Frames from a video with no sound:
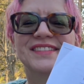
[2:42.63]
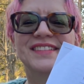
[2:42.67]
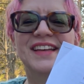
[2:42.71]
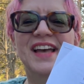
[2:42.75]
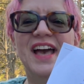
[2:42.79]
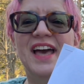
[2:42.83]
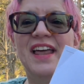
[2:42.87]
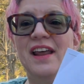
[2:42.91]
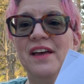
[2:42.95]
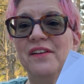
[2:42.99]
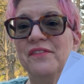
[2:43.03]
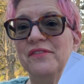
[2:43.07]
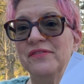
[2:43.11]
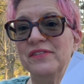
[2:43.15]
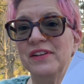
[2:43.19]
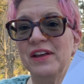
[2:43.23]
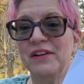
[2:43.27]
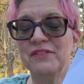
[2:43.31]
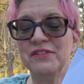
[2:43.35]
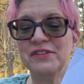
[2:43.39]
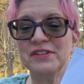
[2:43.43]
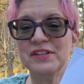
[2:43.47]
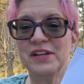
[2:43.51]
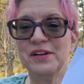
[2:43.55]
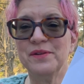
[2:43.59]
And I've
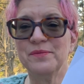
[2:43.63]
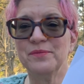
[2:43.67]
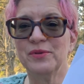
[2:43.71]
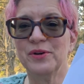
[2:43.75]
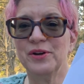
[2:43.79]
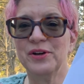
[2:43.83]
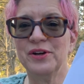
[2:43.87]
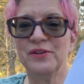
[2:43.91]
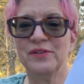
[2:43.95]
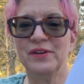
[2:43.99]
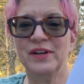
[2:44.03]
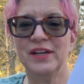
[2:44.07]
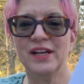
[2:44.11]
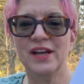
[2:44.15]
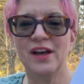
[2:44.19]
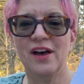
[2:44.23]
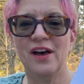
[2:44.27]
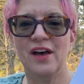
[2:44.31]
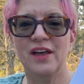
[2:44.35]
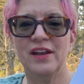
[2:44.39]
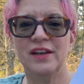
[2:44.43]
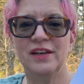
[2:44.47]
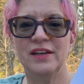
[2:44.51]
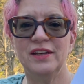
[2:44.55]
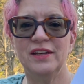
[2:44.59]
never done embroidery
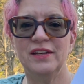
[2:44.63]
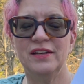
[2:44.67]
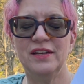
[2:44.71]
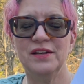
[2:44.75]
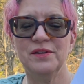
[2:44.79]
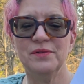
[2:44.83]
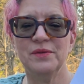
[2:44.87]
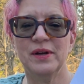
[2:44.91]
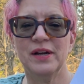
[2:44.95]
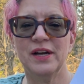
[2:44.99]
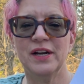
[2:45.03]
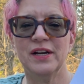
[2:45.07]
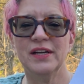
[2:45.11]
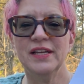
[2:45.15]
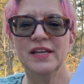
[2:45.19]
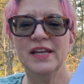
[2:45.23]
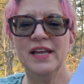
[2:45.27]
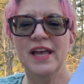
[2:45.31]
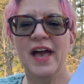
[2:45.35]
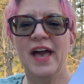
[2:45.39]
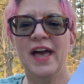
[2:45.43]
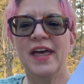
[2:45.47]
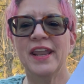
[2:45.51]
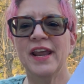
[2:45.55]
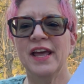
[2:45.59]
on knitwear,
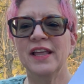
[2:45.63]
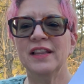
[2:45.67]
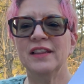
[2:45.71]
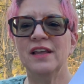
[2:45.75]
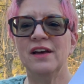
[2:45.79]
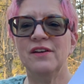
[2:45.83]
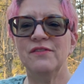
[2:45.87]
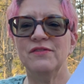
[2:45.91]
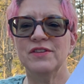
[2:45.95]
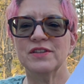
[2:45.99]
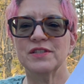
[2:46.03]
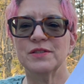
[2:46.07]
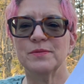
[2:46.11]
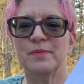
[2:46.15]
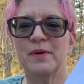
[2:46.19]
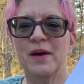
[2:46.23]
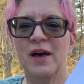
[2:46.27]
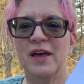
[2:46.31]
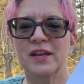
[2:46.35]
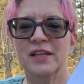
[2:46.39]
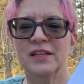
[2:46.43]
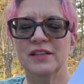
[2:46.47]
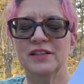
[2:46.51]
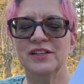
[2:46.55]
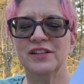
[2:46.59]
and I love this
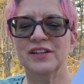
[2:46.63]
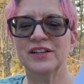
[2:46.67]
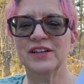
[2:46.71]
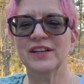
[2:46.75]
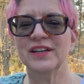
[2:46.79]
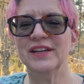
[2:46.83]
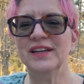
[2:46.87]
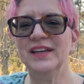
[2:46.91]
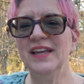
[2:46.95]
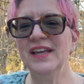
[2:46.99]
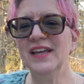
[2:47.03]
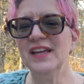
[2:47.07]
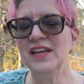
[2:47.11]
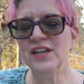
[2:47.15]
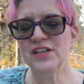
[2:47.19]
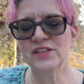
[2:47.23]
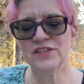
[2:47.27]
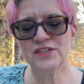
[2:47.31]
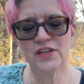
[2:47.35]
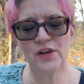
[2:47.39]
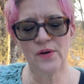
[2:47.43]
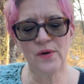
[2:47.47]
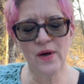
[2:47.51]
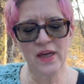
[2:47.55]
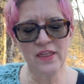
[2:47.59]
bonnet look.
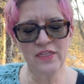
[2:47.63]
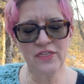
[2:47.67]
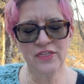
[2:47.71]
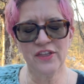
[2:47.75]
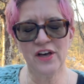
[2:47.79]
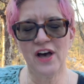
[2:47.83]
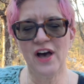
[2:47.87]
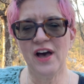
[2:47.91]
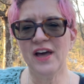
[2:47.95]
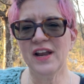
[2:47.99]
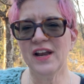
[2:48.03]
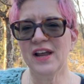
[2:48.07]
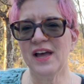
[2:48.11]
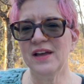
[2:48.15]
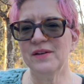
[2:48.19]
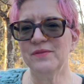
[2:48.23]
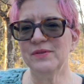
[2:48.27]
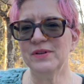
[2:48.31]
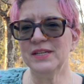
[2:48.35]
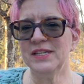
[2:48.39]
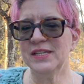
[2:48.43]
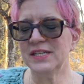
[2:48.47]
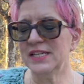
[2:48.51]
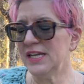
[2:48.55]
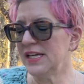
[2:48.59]
So I thought I
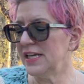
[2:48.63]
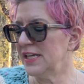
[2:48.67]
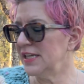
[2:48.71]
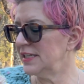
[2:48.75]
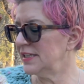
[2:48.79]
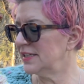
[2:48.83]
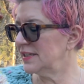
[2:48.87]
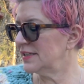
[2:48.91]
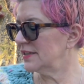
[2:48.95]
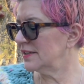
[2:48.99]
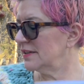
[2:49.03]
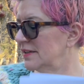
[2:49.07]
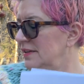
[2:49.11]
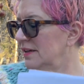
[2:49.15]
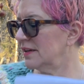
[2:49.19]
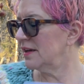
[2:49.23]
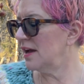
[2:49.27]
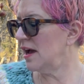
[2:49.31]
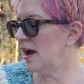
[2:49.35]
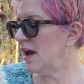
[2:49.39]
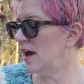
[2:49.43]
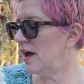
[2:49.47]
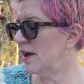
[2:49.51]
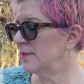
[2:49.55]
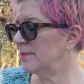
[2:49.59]
would knit
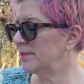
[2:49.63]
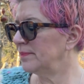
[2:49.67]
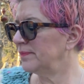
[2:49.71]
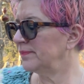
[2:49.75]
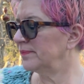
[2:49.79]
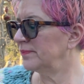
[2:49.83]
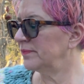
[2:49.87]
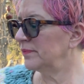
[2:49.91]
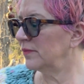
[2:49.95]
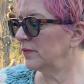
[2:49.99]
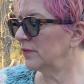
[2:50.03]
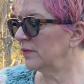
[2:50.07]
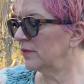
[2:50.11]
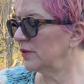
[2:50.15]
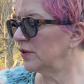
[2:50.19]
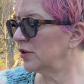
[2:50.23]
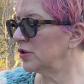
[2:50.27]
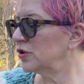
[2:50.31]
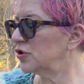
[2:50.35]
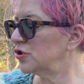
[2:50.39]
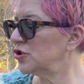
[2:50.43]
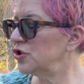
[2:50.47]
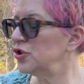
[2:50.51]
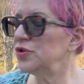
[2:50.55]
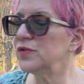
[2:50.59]

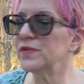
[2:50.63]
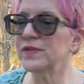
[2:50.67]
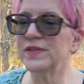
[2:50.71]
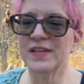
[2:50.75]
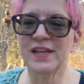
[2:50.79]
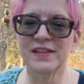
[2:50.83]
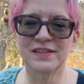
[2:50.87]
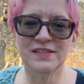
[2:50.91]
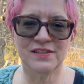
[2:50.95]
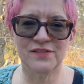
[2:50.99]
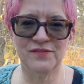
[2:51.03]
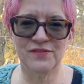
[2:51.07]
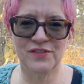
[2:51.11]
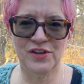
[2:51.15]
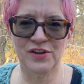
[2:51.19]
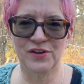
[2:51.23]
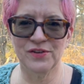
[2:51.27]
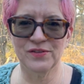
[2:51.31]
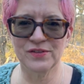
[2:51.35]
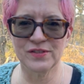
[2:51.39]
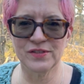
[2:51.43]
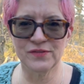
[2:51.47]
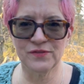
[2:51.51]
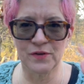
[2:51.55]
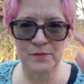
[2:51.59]
2 sets of
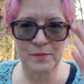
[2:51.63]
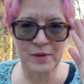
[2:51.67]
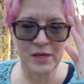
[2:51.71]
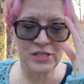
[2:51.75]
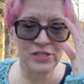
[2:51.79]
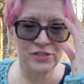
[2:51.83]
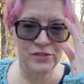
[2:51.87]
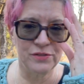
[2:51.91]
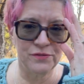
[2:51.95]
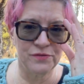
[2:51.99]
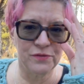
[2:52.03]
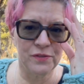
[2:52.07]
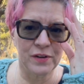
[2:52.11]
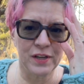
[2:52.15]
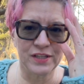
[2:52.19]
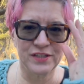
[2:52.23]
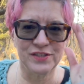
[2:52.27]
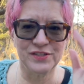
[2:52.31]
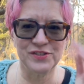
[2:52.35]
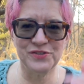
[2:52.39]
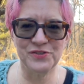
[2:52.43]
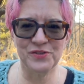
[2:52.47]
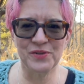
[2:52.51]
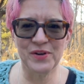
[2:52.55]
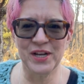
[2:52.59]
those for my 2
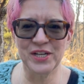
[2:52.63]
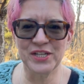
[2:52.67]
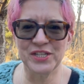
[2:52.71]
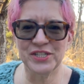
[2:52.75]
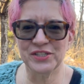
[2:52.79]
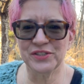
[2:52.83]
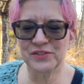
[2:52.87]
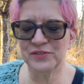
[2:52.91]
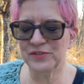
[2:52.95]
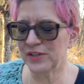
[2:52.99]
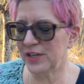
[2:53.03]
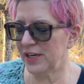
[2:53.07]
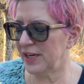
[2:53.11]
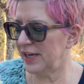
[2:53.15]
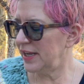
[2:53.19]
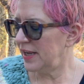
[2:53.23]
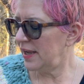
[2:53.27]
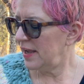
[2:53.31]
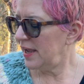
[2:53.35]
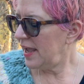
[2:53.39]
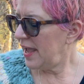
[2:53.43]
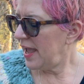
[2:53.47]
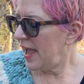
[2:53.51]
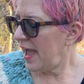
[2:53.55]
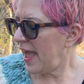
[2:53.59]
friends' new grandchildren.
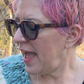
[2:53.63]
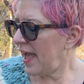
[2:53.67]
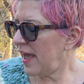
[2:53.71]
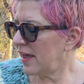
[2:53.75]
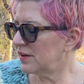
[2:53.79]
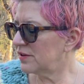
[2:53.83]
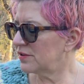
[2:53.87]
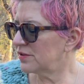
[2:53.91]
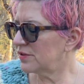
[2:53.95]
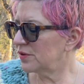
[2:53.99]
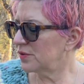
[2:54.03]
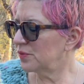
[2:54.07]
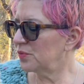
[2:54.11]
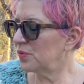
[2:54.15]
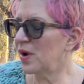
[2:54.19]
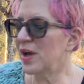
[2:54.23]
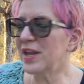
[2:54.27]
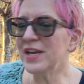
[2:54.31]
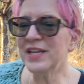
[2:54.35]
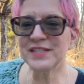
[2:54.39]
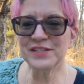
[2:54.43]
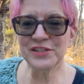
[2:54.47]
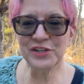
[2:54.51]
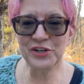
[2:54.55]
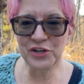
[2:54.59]
And
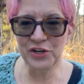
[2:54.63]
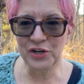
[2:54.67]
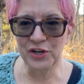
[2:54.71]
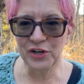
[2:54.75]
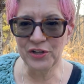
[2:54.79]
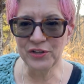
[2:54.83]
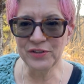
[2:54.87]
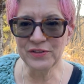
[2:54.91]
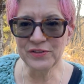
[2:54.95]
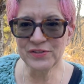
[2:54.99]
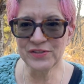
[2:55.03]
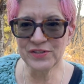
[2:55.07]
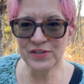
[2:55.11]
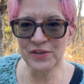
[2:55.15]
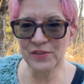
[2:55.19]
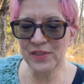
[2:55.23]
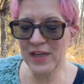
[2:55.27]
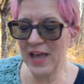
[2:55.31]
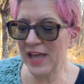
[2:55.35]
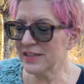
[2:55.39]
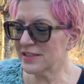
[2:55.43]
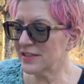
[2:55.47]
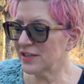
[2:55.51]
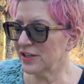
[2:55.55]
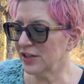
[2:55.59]
one is a girl, so
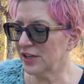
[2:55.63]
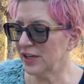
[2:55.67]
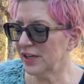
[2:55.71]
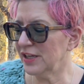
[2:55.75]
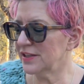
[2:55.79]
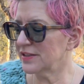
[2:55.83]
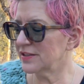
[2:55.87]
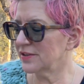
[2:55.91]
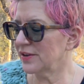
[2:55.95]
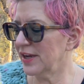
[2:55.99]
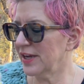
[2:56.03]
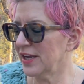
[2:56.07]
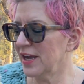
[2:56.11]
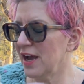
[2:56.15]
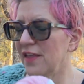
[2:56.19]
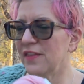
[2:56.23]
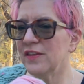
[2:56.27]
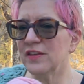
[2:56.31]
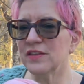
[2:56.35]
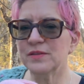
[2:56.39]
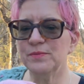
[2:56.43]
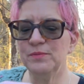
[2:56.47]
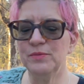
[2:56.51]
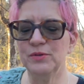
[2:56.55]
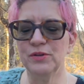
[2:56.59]
that's good. So I got
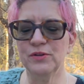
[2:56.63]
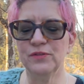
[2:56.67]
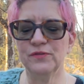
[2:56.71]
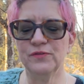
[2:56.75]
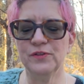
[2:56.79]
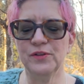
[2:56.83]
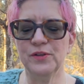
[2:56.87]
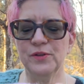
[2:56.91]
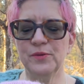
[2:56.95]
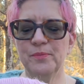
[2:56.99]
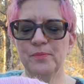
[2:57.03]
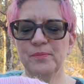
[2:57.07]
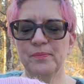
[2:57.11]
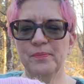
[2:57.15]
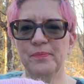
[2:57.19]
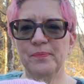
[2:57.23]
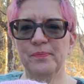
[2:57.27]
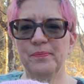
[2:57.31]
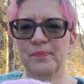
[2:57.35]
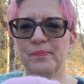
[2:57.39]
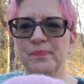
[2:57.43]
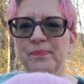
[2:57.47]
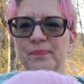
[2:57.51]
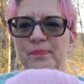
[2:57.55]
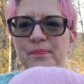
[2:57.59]
this beautiful
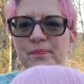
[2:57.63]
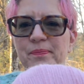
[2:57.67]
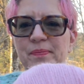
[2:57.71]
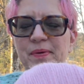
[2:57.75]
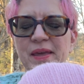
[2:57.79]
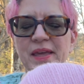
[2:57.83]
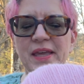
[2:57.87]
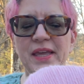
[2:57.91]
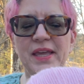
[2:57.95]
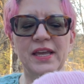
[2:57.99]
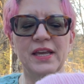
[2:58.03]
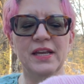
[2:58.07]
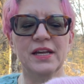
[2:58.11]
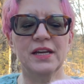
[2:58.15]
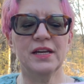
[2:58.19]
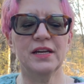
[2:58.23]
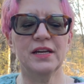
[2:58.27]
pink